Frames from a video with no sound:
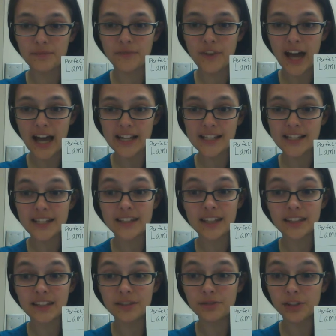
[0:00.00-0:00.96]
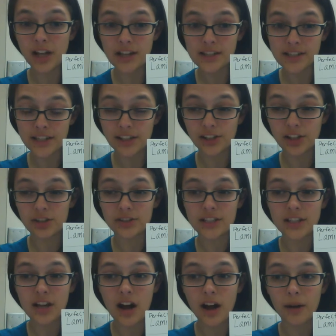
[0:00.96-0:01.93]
fast than the velocity along
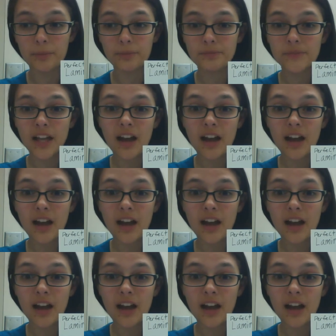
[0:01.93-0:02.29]
the top,